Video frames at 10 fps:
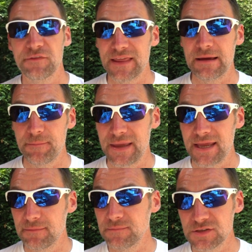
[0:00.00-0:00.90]
for that
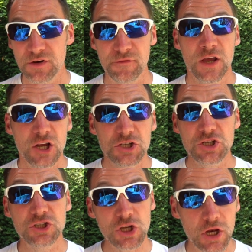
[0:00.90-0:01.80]
being sort of
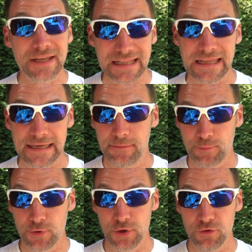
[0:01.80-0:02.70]
solidly
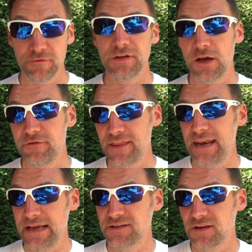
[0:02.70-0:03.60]
improved over the
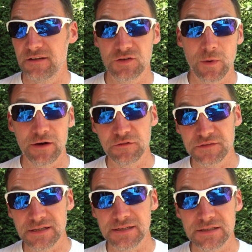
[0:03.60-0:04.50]
next sort of 12
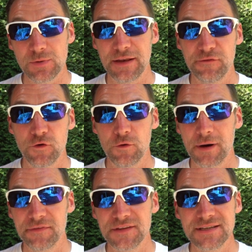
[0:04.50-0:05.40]
to 24
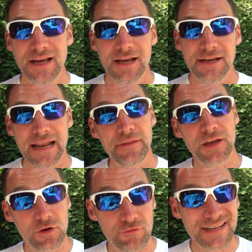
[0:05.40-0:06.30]
months. Now
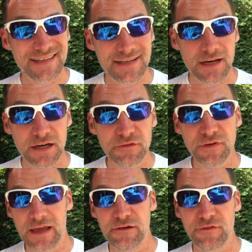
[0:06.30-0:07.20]
that GridServe
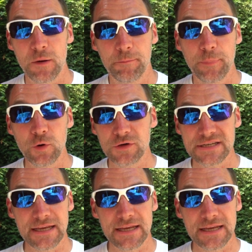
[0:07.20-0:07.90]
have bought